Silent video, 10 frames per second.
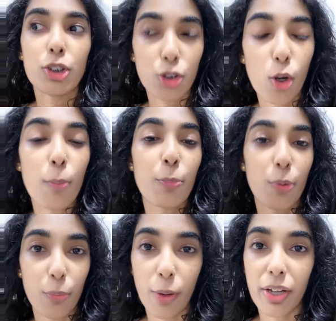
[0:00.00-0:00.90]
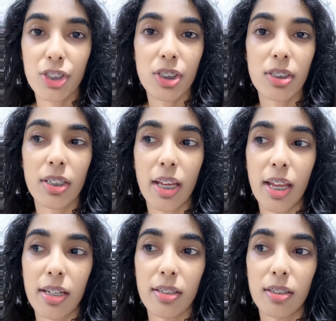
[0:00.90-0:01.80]
job, profession,
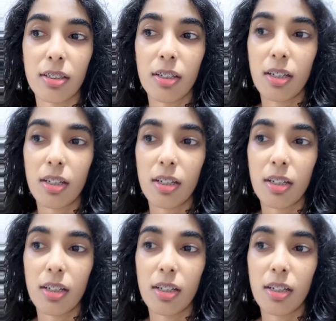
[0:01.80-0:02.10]
and